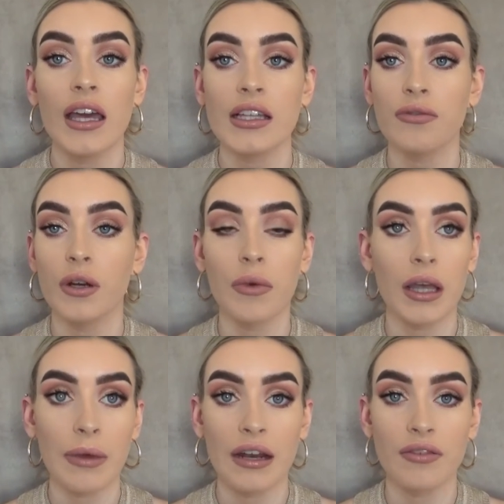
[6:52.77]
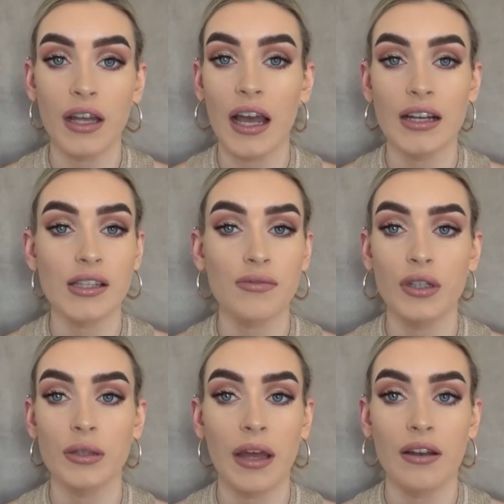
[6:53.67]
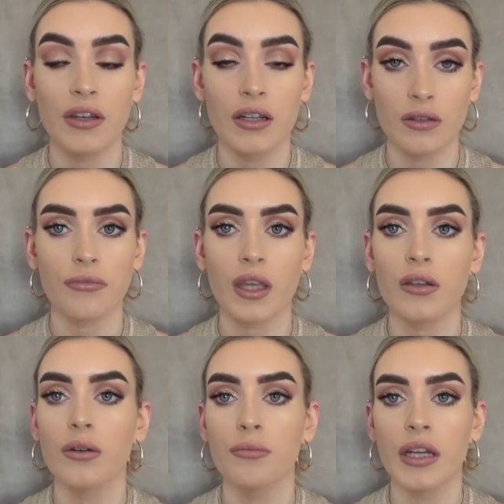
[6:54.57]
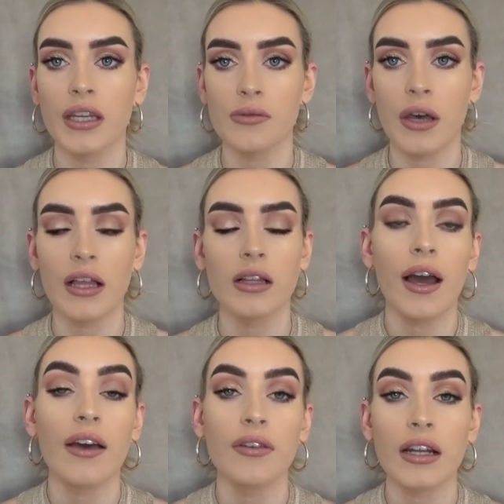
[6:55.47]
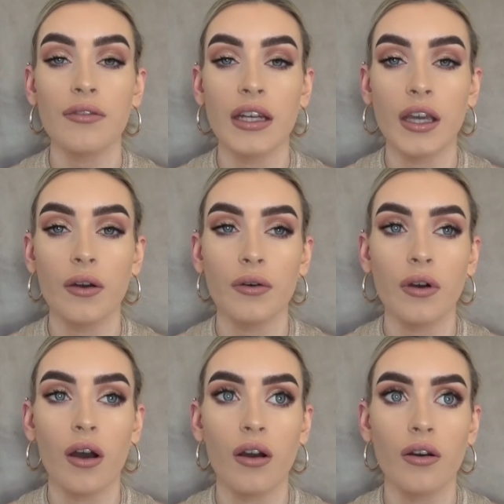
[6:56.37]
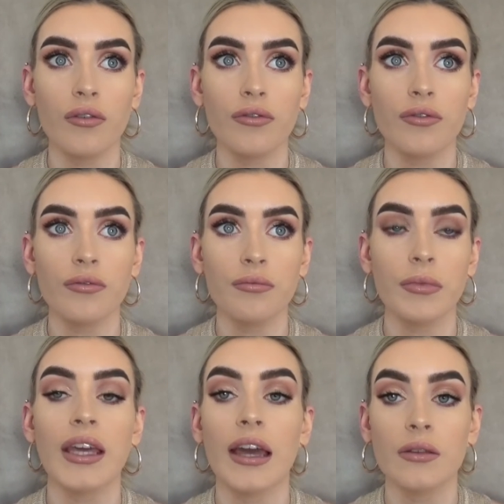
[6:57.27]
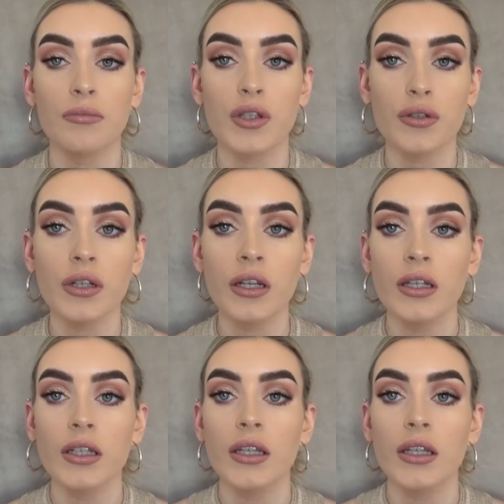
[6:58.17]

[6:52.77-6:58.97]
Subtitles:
It's for my benefit and it's for the benefit of the company as well. I have a little video of me getting them done.